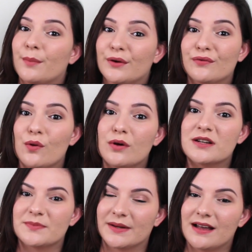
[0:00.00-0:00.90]
But of
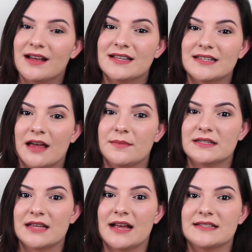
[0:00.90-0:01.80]
course, because I'm
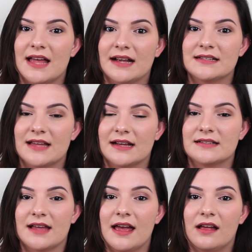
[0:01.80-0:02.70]
a size
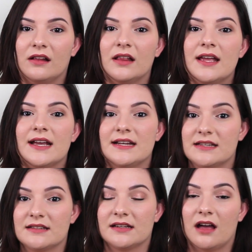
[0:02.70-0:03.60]
XXL, it
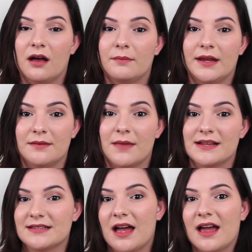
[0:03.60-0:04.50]
doesn't come in
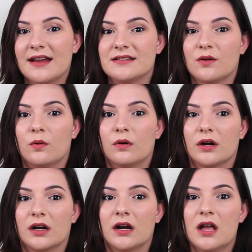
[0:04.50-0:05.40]
my size,
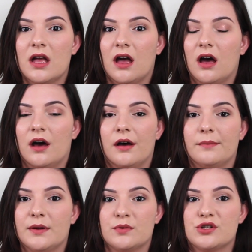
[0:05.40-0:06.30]
or
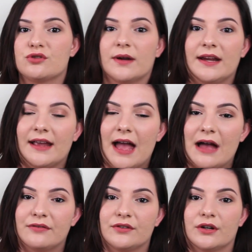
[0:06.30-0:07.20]
it would shrink
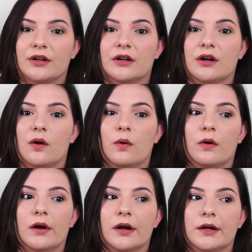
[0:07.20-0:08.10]
after,
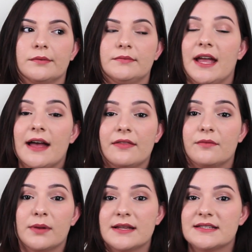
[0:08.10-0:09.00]
or yeah,
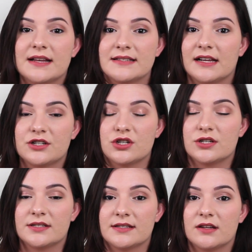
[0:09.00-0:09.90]
the plus size section
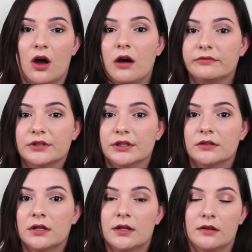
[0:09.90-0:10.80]
just doesn't offer